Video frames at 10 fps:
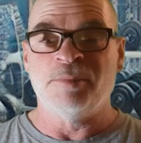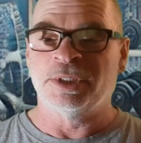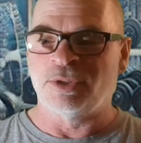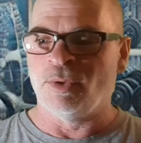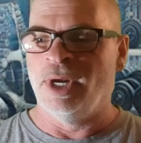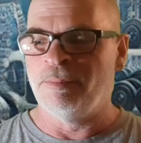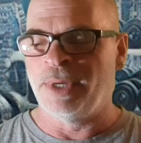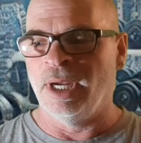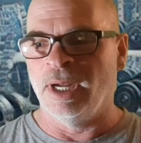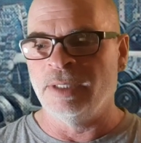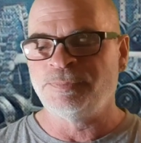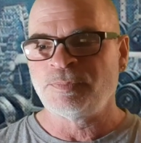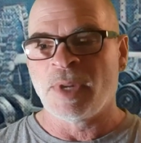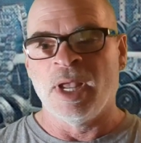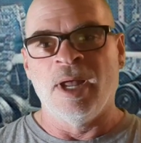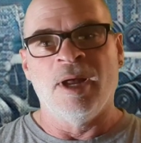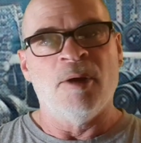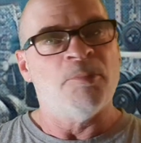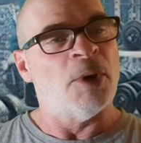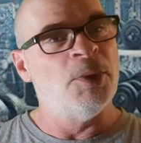Olympia,
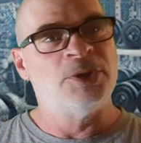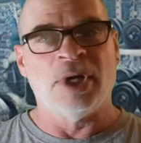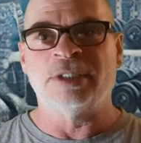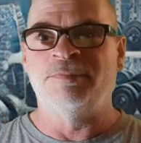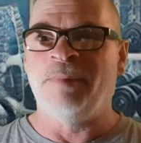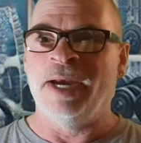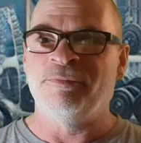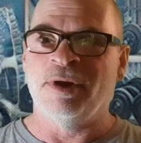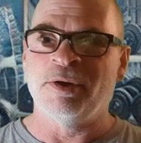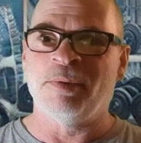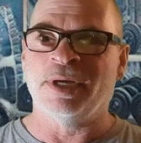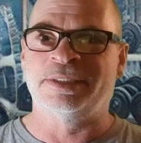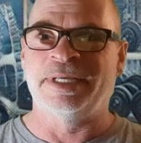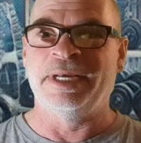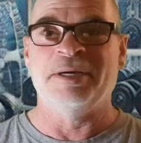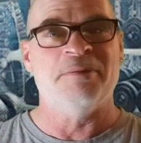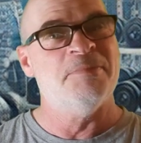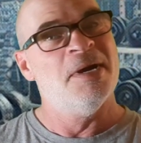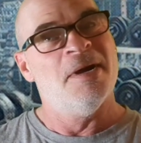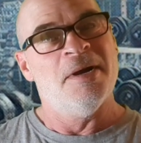but we just might very well see him
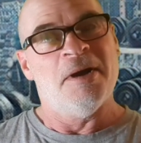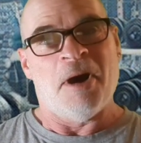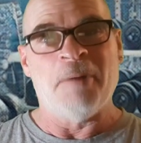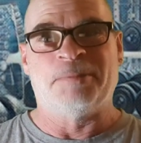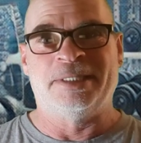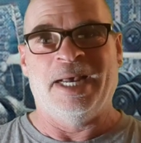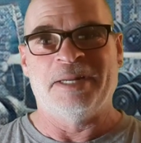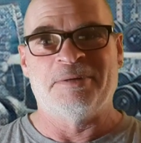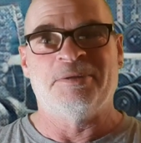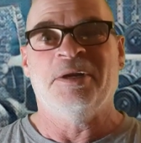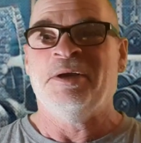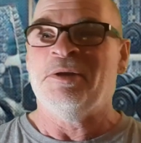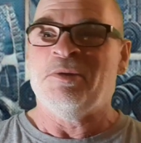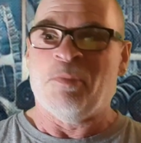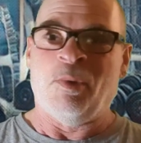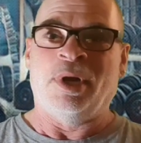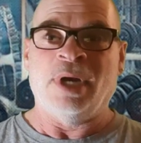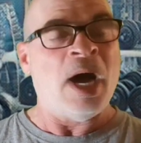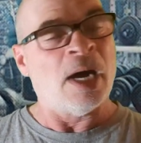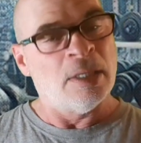upset one
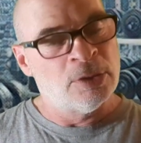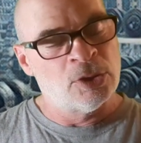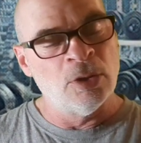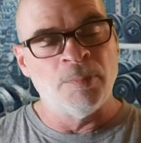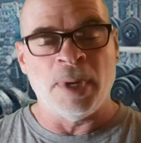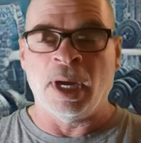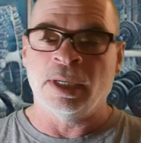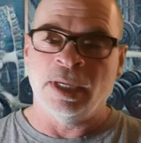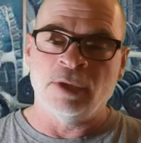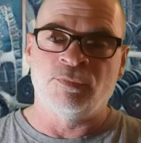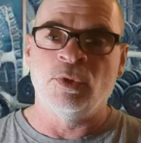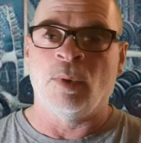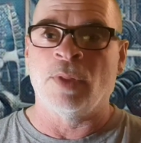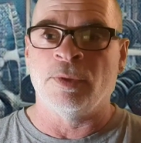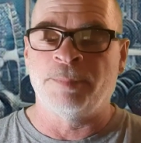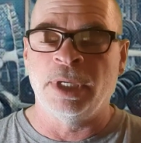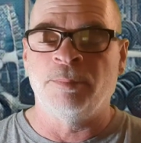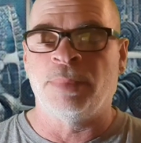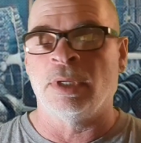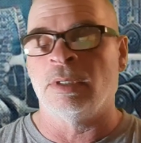Hadi Chupin and a few other
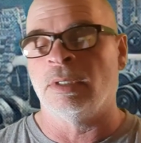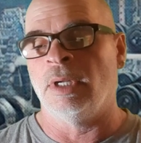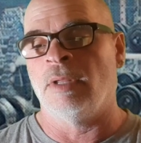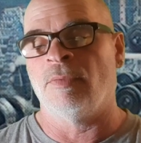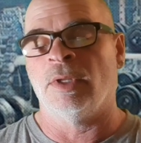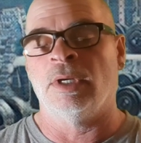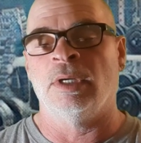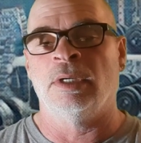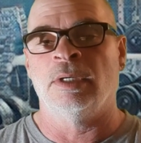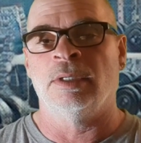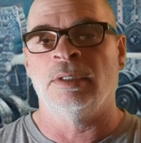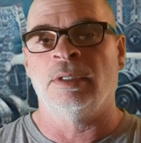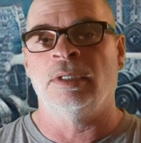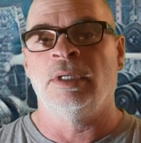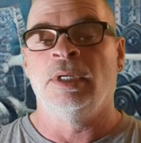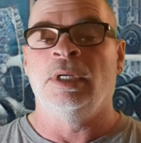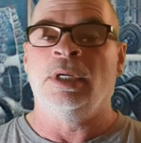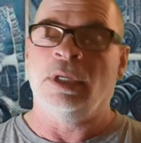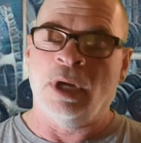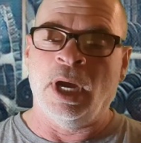people in the
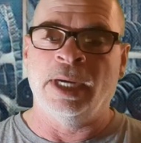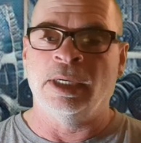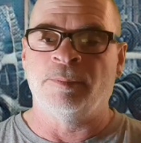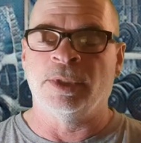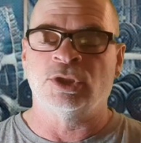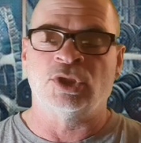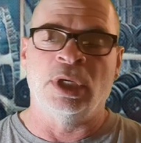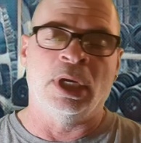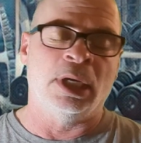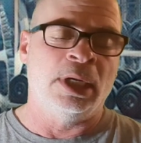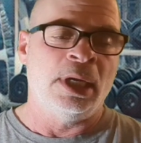lineup this year.